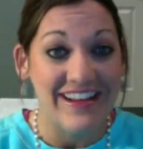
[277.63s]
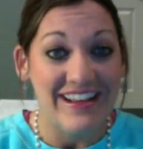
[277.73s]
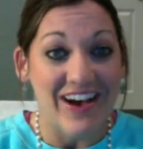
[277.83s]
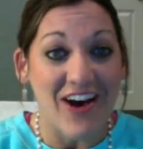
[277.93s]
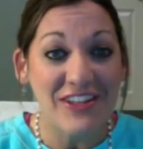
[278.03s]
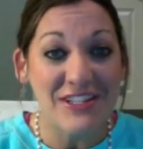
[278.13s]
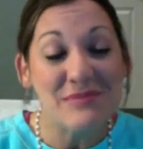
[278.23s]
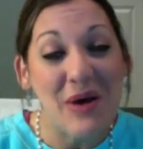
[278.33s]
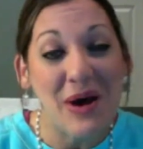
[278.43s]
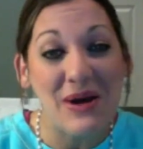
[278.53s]
all these
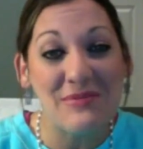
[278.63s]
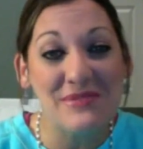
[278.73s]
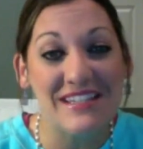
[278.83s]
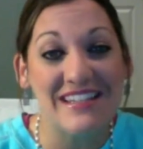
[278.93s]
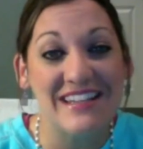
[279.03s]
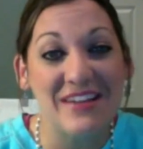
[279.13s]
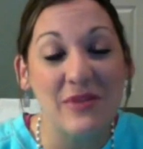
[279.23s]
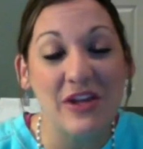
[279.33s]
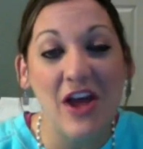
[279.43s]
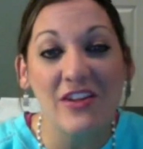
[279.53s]
moms, and we
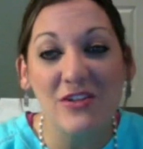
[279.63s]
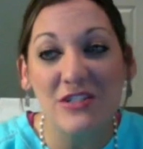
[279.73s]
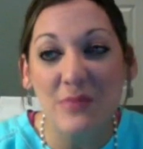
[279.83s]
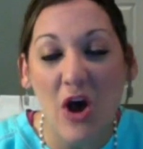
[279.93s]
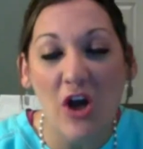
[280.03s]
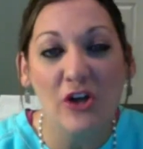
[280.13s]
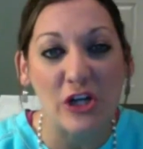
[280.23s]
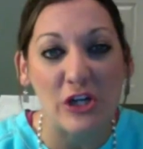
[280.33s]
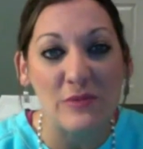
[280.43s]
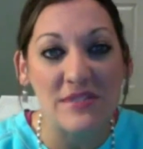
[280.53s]
got in little small groups.